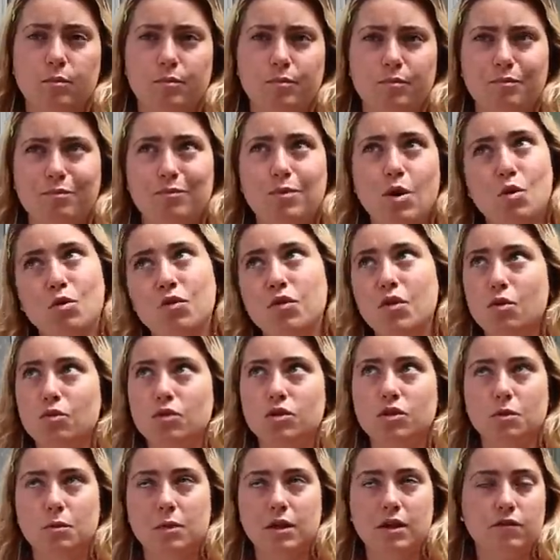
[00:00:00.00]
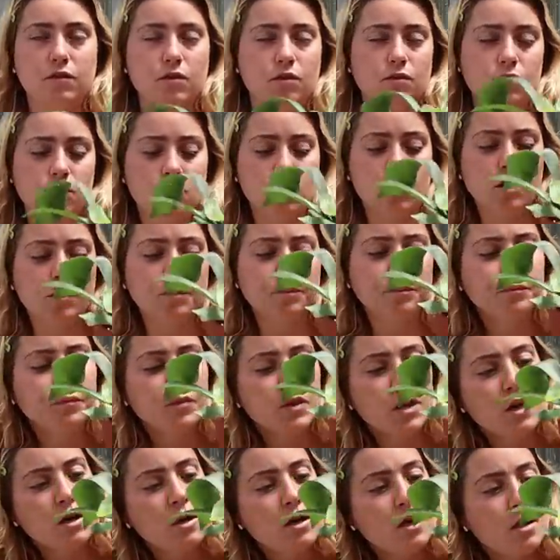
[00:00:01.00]
the pothos or whatever those are called.
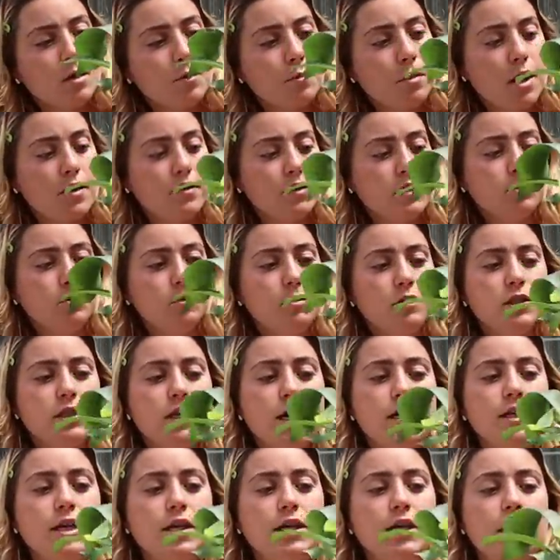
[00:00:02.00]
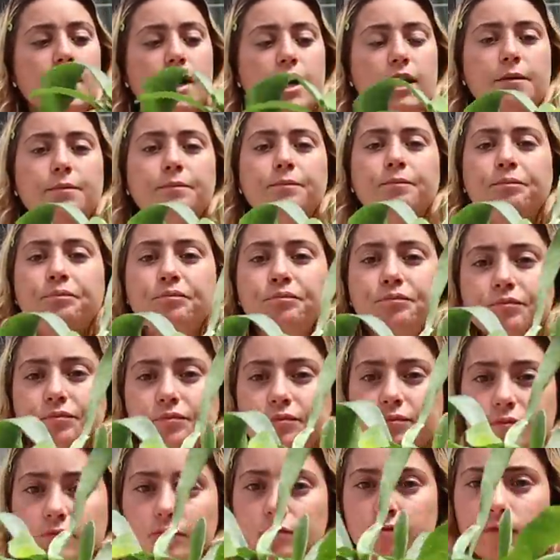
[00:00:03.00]
But this one was $9.99,
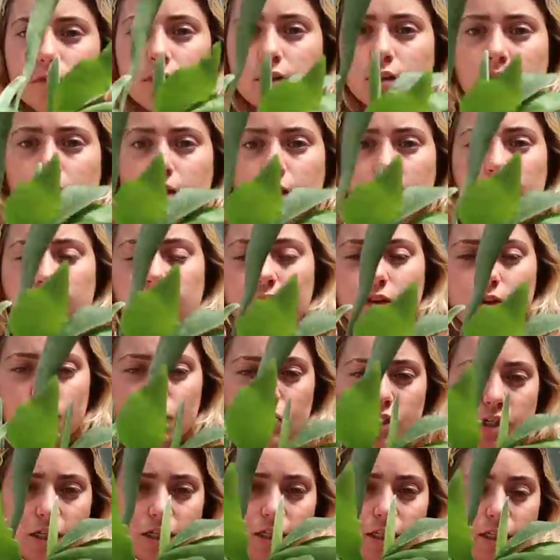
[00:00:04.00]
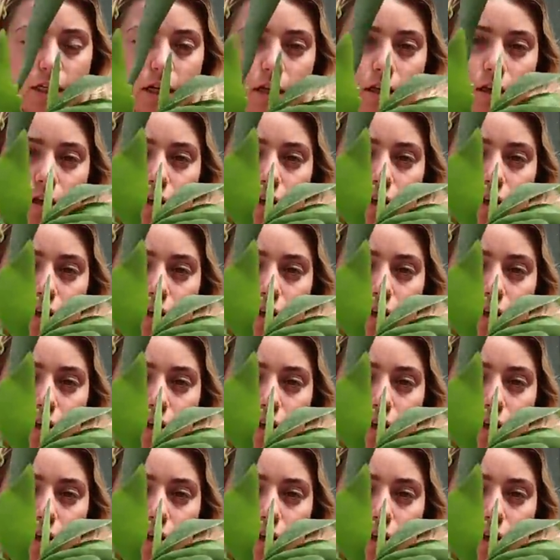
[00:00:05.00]
even though she's a